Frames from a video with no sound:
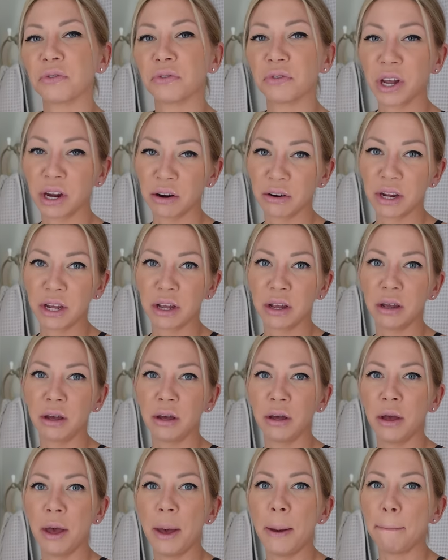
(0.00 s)
very
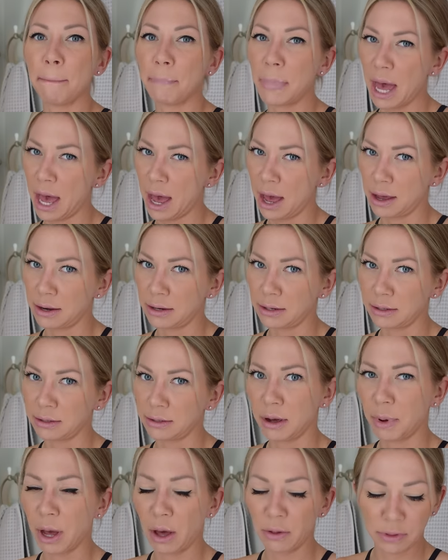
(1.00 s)
bad
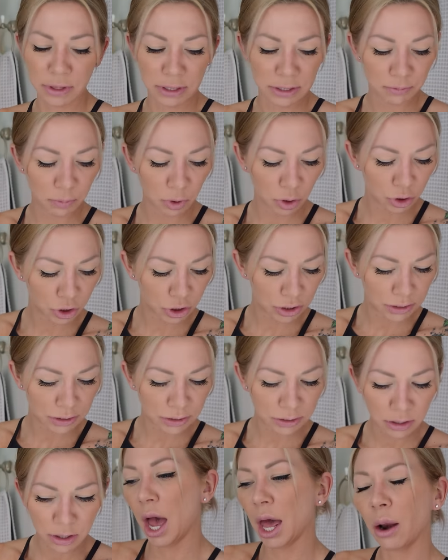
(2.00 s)
about this
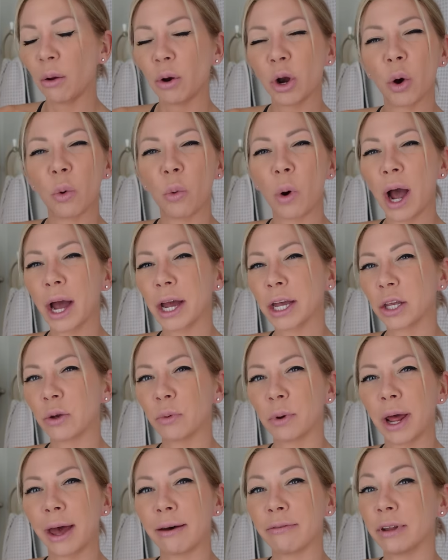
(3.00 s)
purchase. I don't know why you
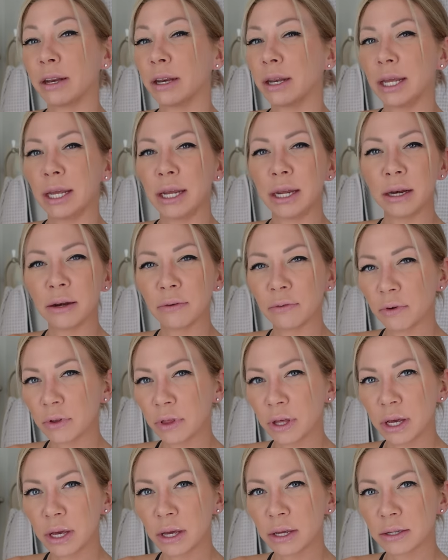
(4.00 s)
would have a need for
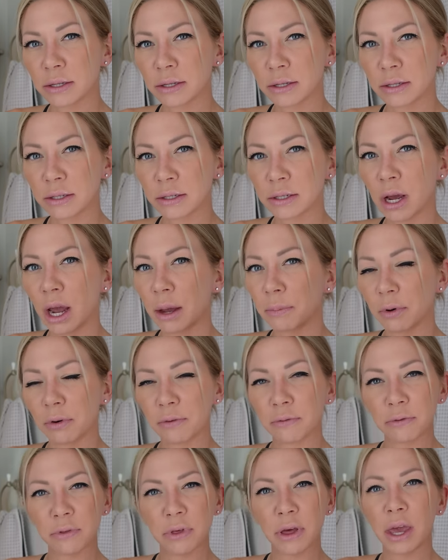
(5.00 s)
this type
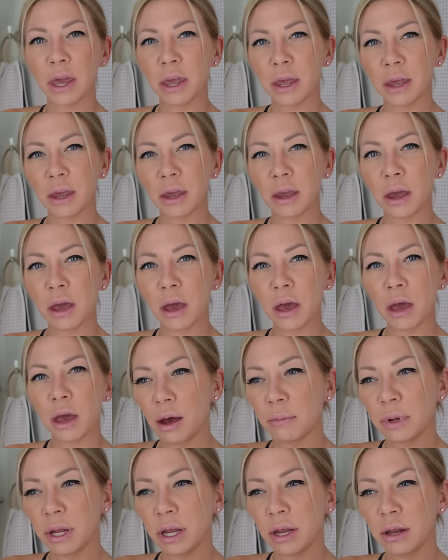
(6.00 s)
of thing.
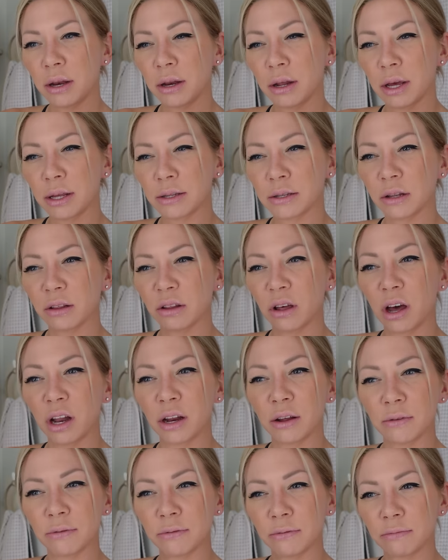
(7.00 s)
I mean, it's a lot
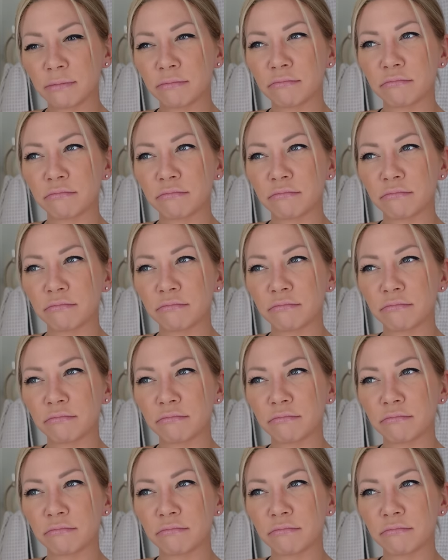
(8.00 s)
of